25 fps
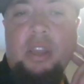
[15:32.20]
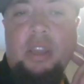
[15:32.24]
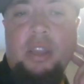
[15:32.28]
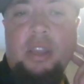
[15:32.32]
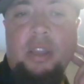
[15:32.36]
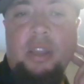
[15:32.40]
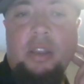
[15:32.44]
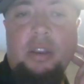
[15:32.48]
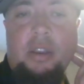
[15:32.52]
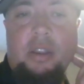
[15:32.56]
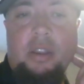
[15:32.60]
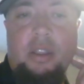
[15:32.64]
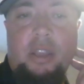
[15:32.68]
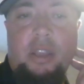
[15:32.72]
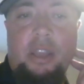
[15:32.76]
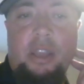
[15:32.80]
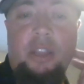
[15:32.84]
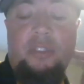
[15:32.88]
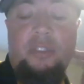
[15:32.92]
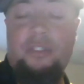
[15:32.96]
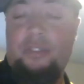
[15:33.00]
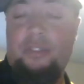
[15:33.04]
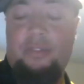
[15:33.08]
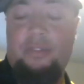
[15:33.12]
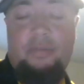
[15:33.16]
and
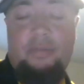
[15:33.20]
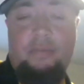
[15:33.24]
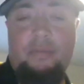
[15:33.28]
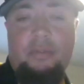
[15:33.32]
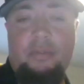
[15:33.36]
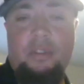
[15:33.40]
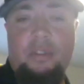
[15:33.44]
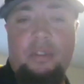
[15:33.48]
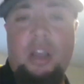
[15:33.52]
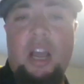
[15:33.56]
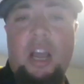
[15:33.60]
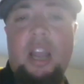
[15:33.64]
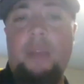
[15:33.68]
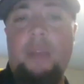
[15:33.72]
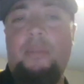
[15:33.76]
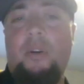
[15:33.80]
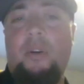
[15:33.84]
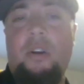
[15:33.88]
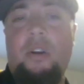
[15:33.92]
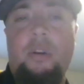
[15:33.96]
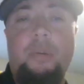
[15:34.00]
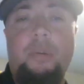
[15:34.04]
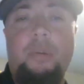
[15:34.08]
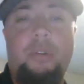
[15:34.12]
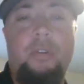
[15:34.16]
he's high up
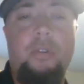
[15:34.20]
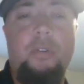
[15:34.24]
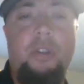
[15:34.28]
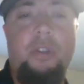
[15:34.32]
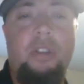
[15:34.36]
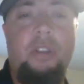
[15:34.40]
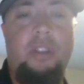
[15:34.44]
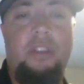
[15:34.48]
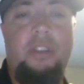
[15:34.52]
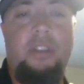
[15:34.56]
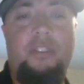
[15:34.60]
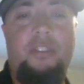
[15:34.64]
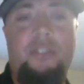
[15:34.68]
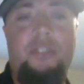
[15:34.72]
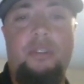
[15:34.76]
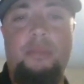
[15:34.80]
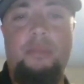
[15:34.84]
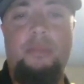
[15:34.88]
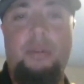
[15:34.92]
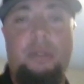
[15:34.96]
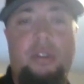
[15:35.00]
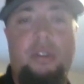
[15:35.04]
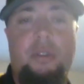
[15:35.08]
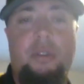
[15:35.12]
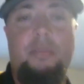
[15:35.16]
on our recruiting list. He's
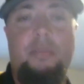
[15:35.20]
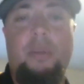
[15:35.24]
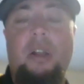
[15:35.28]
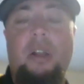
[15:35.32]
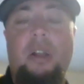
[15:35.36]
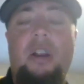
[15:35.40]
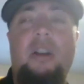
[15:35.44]
going to be a really good